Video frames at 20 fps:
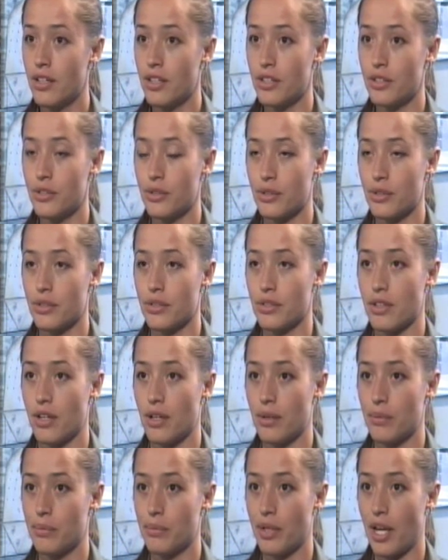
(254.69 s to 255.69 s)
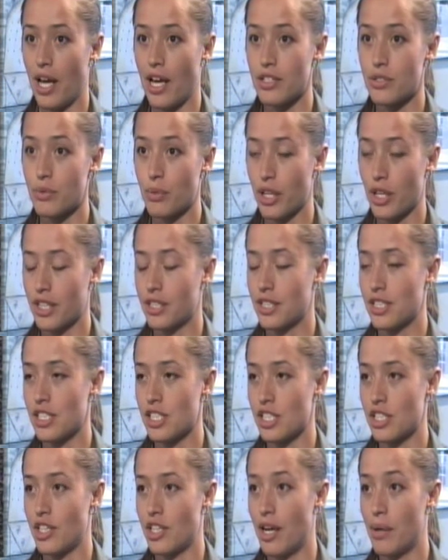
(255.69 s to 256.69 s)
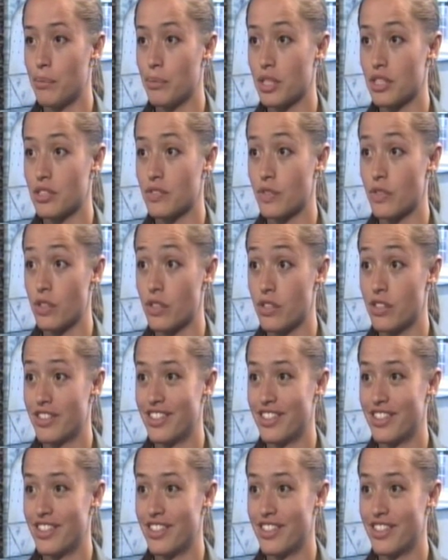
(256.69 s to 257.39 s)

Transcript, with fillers: you know, um, has worked in ceramics for